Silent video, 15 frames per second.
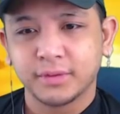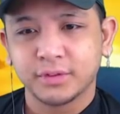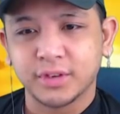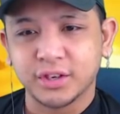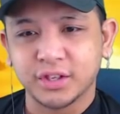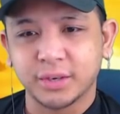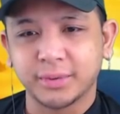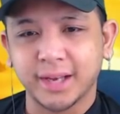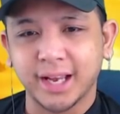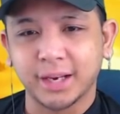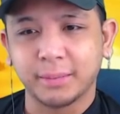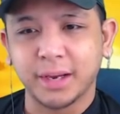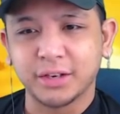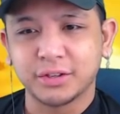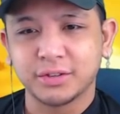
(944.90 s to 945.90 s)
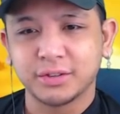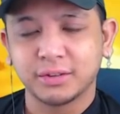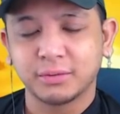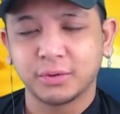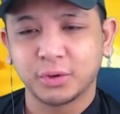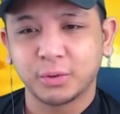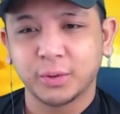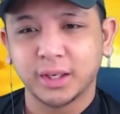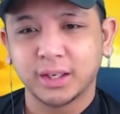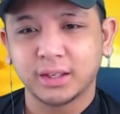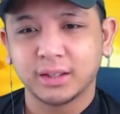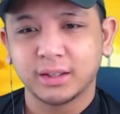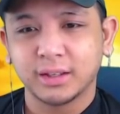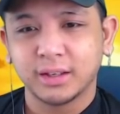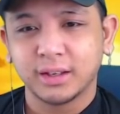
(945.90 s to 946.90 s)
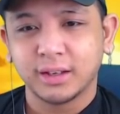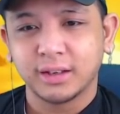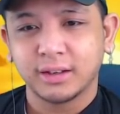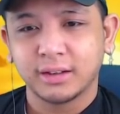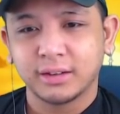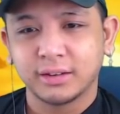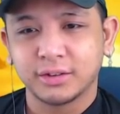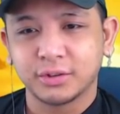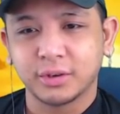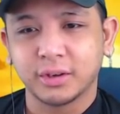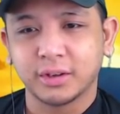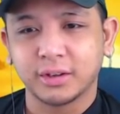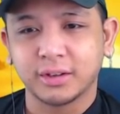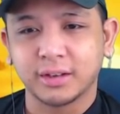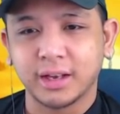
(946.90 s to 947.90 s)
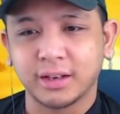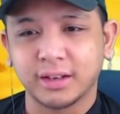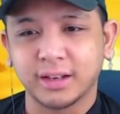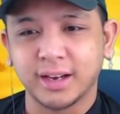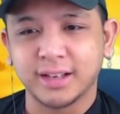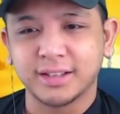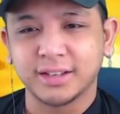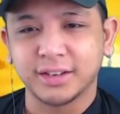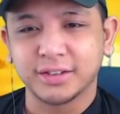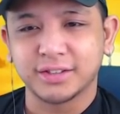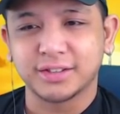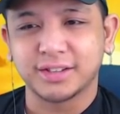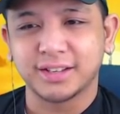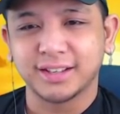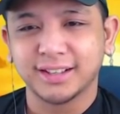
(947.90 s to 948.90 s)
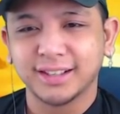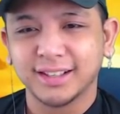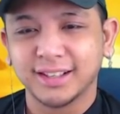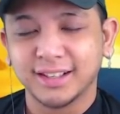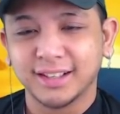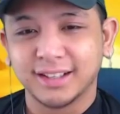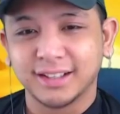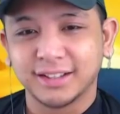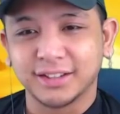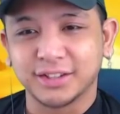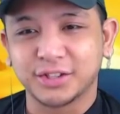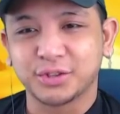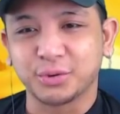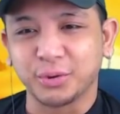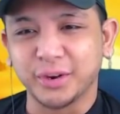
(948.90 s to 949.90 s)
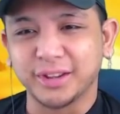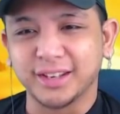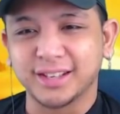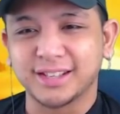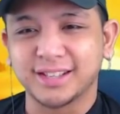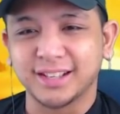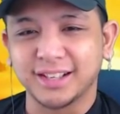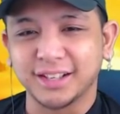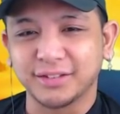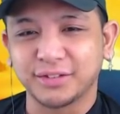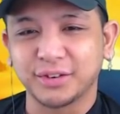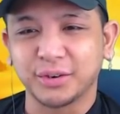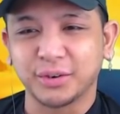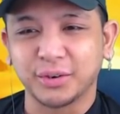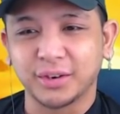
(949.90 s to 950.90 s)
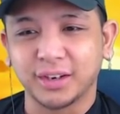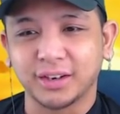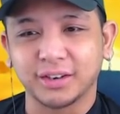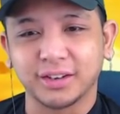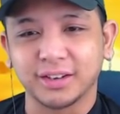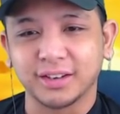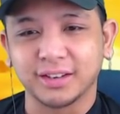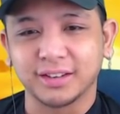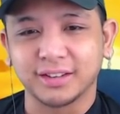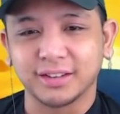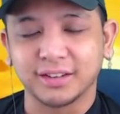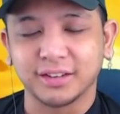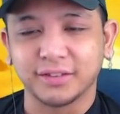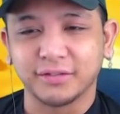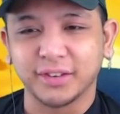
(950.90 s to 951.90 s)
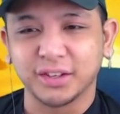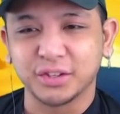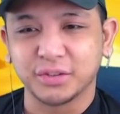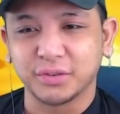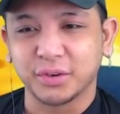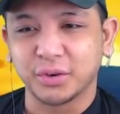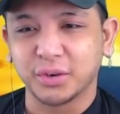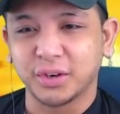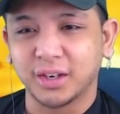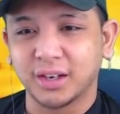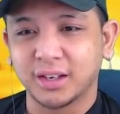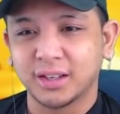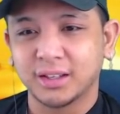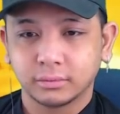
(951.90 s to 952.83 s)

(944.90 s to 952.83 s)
Changing up the animation real quick. Show how the Ninetales destroyed the city of Konoha, or the village of Konoha.